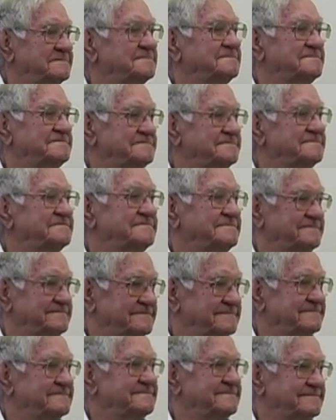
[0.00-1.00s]
and then
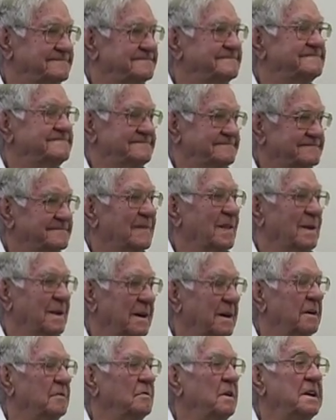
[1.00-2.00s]
you turned around and came
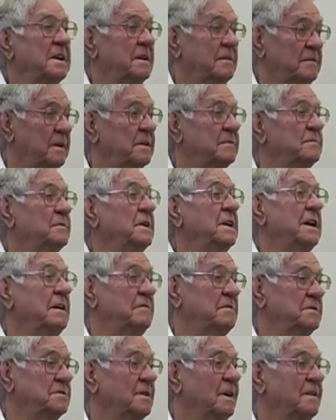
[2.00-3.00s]
back. Yeah, we
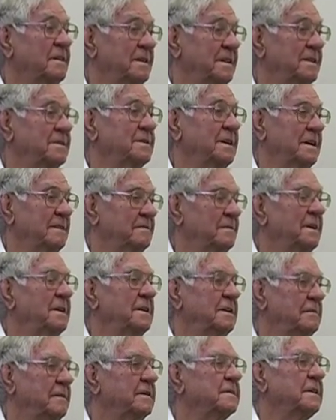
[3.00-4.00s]
never saw anything. We
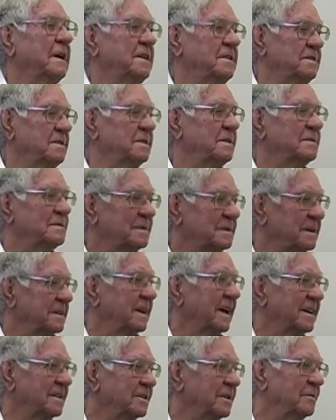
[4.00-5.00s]
never got
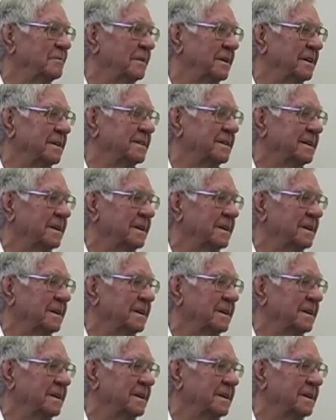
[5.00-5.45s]
connected with anything.